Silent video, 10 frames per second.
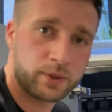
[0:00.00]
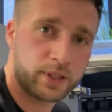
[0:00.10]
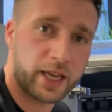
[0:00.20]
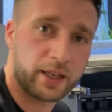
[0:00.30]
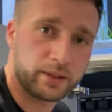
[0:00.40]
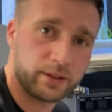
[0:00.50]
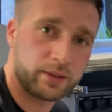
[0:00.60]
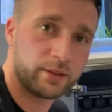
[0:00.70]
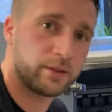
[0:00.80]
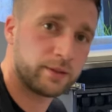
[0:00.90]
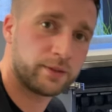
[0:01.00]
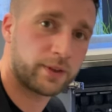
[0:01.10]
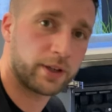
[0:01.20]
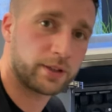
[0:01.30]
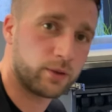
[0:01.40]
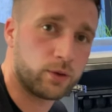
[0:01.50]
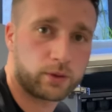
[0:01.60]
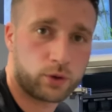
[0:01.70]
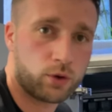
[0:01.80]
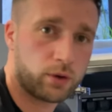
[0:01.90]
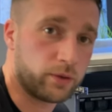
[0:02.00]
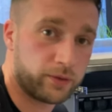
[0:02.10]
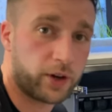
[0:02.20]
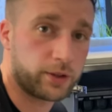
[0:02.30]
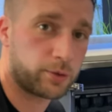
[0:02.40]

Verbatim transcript: standard fine or, or fine